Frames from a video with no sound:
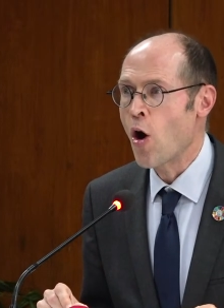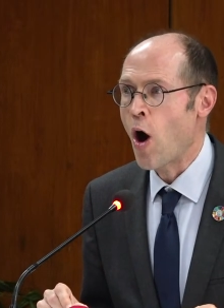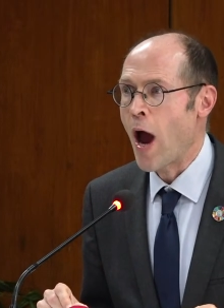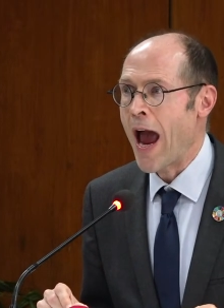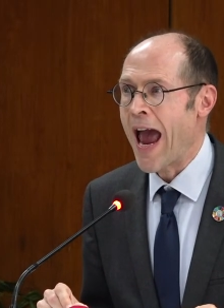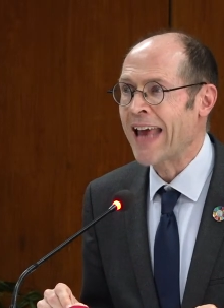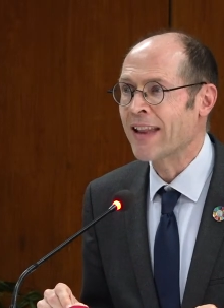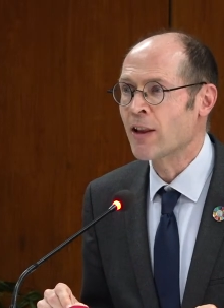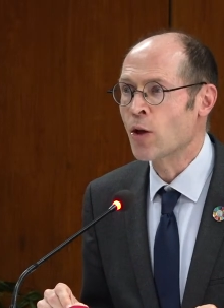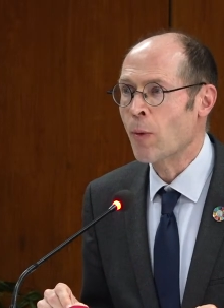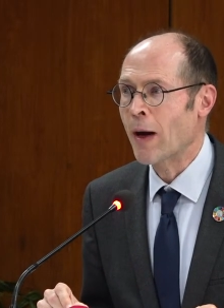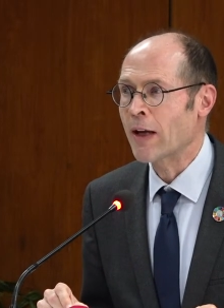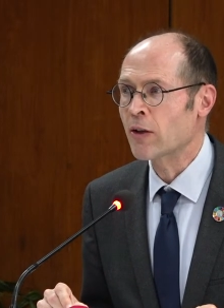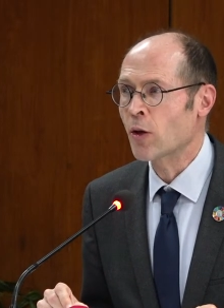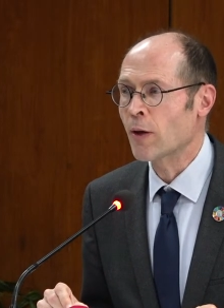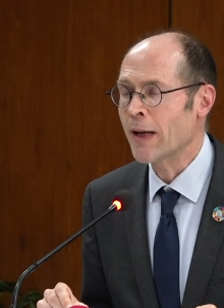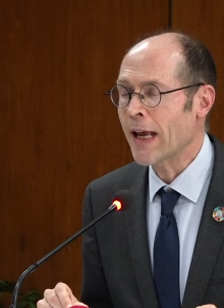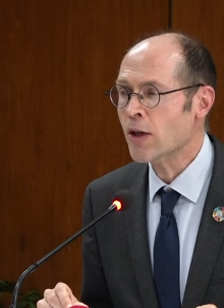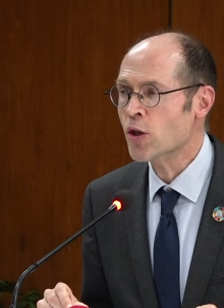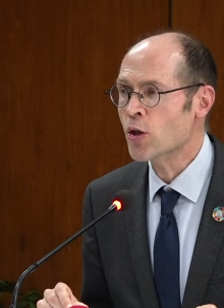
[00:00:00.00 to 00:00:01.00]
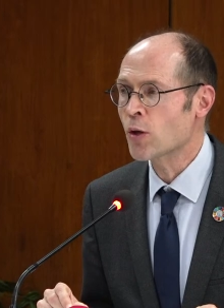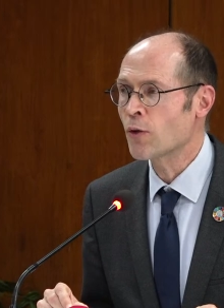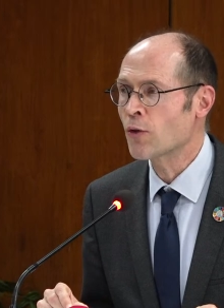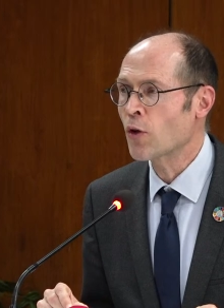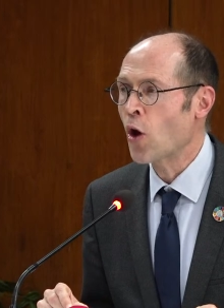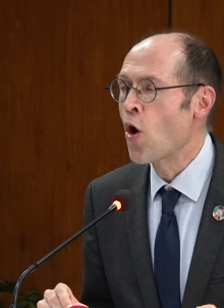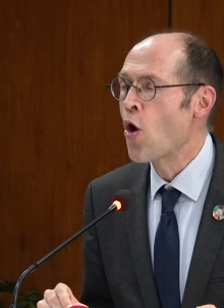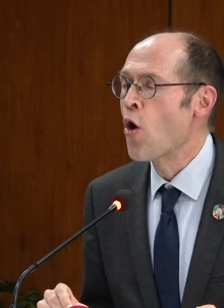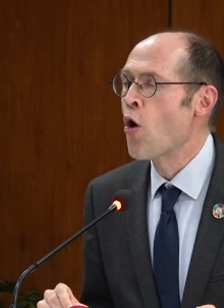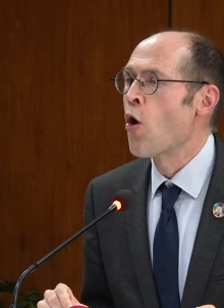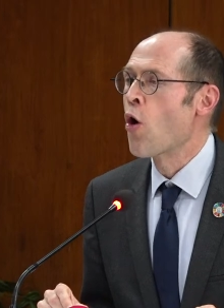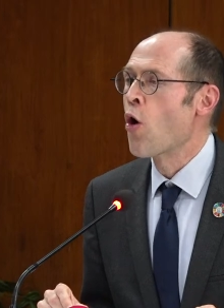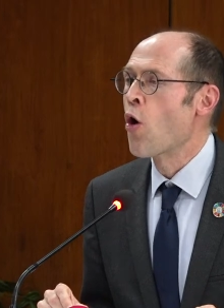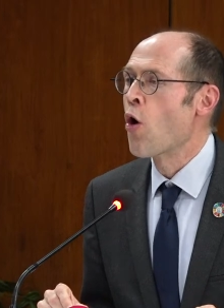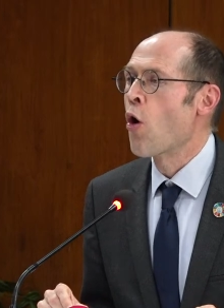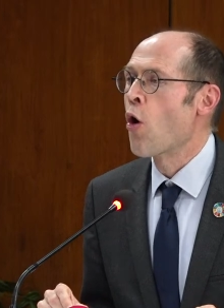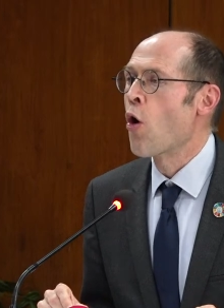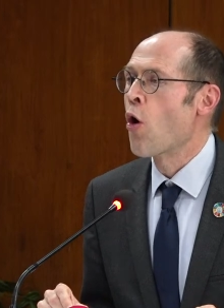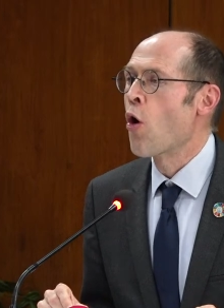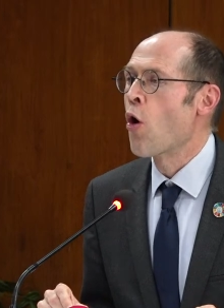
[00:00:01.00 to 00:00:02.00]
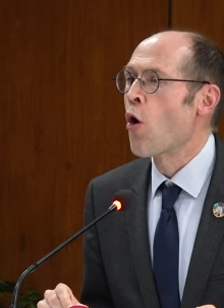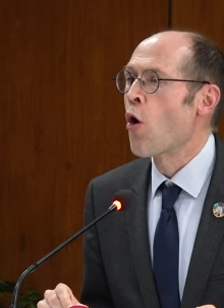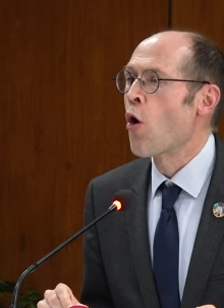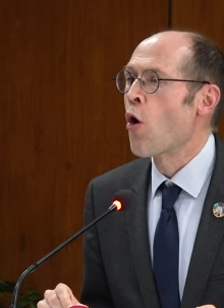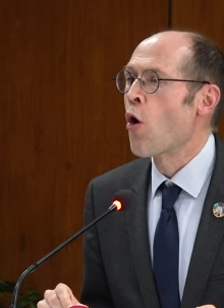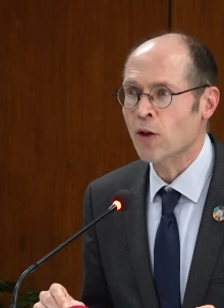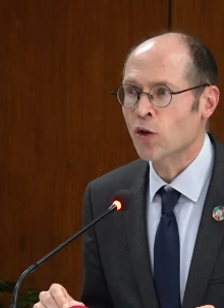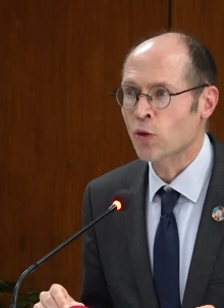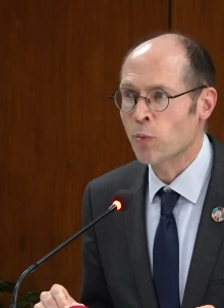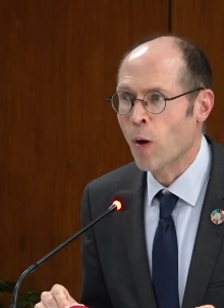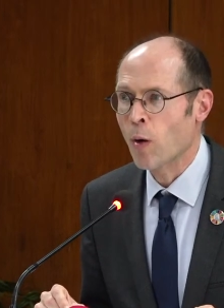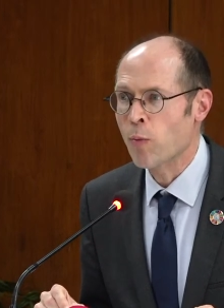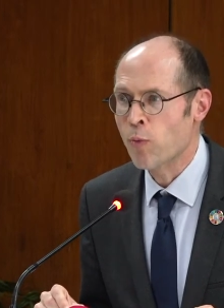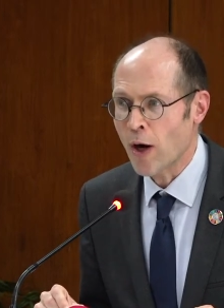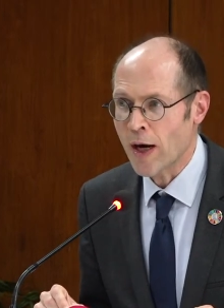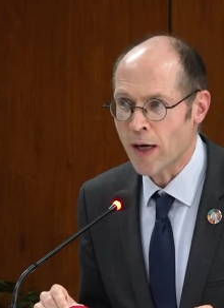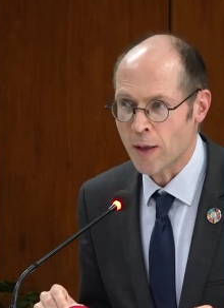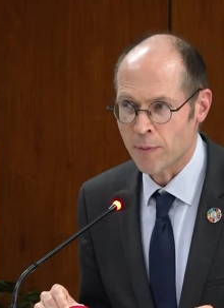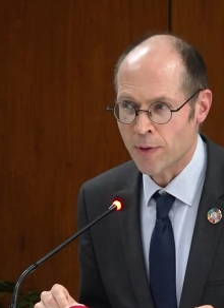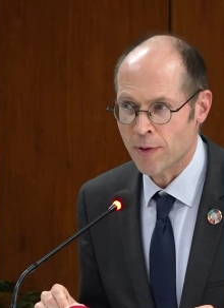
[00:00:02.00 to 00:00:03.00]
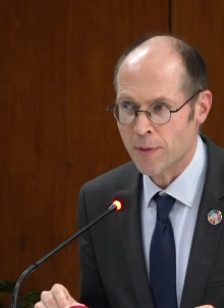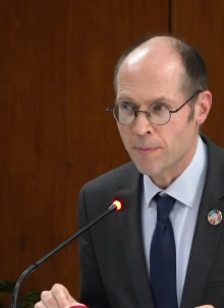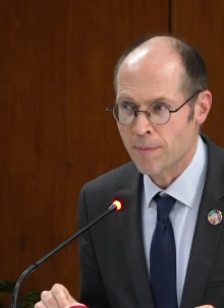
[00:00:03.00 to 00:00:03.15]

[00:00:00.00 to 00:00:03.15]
and the right connections, or you must pay a small bribe.